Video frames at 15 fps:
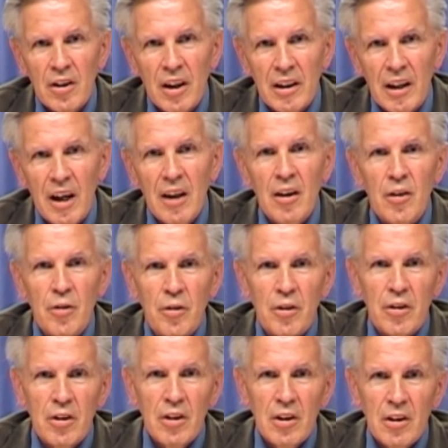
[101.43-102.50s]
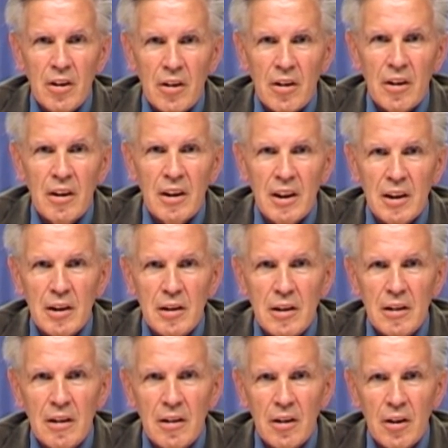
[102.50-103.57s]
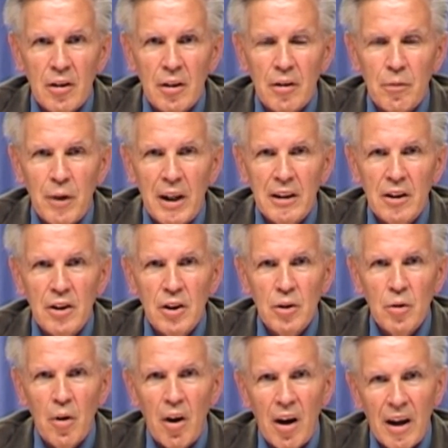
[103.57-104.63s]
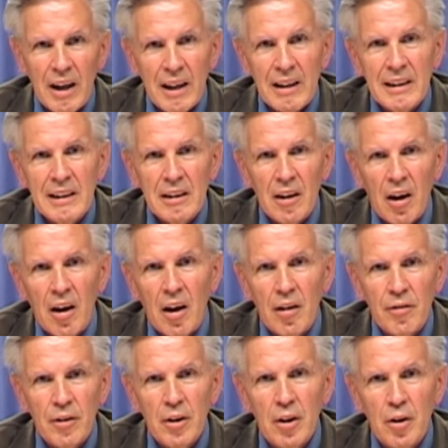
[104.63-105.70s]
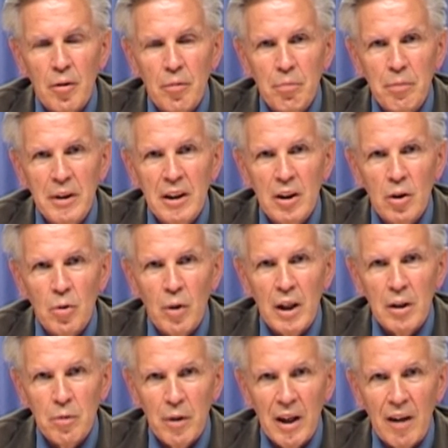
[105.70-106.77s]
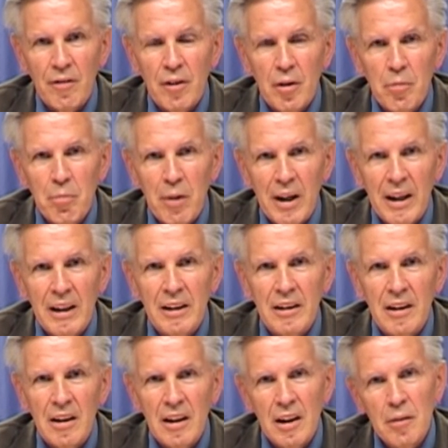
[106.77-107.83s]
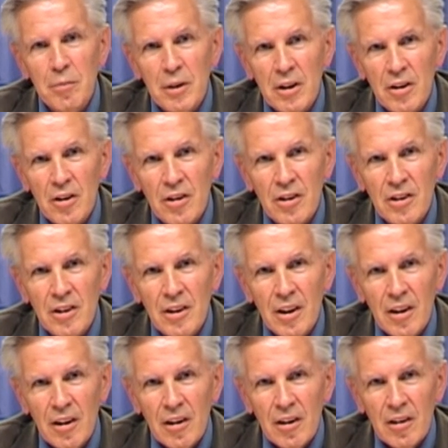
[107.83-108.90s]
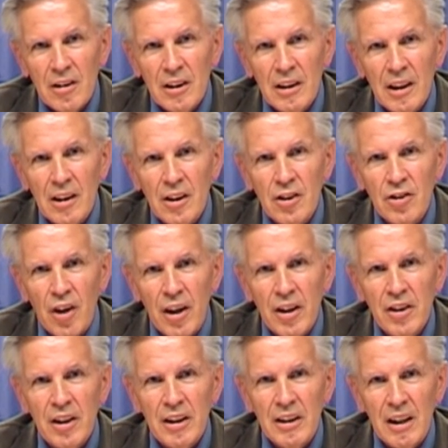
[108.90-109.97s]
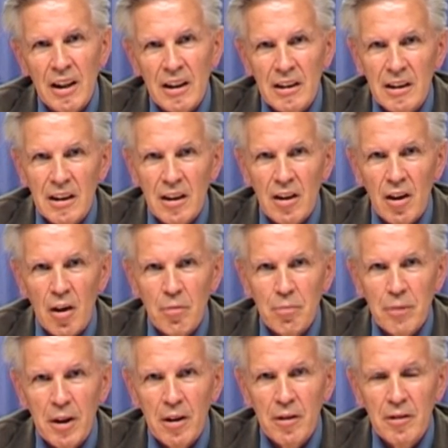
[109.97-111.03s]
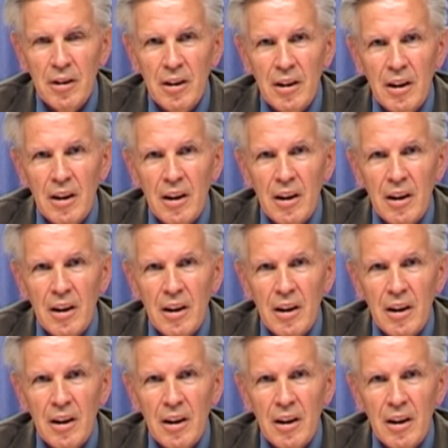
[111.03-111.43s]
Ticagrelor is quite a new class of P2Y12 platelet inhibitors. This is a direct-acting compound.